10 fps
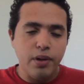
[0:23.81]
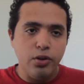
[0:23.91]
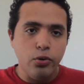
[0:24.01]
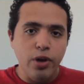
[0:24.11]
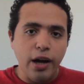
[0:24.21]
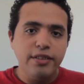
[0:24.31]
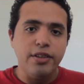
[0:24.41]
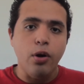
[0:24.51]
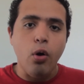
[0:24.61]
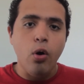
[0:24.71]

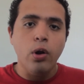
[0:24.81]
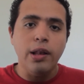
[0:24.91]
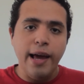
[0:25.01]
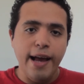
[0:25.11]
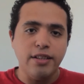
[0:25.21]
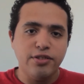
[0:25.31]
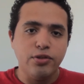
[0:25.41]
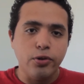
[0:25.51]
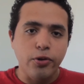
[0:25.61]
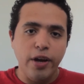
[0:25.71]
united all
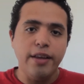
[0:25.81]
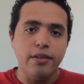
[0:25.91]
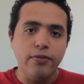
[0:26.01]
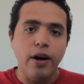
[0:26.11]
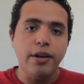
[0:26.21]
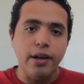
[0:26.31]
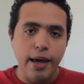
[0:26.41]
lands to create the final